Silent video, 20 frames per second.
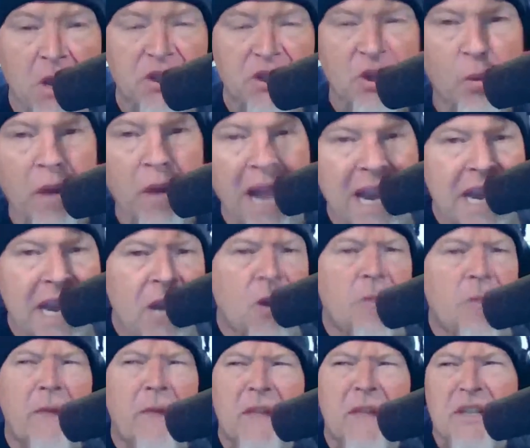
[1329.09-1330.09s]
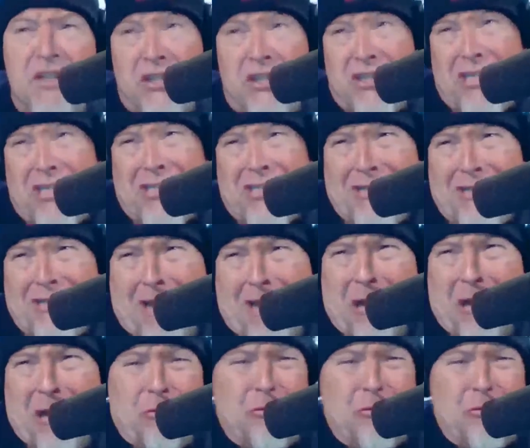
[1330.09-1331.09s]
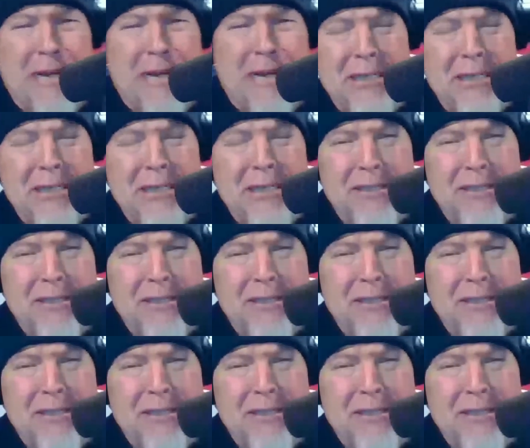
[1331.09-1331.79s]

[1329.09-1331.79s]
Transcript: So when I hear about this systematic racism